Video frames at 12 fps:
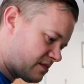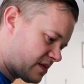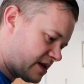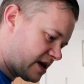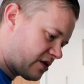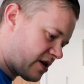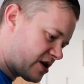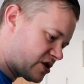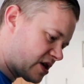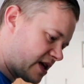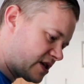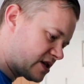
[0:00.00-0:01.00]
and then
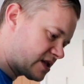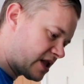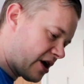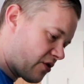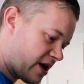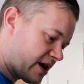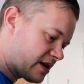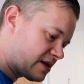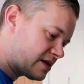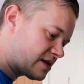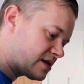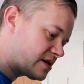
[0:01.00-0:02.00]
gradually just lower it
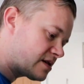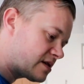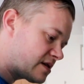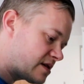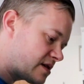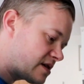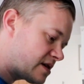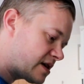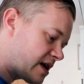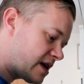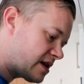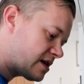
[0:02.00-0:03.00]

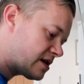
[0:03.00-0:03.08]
in.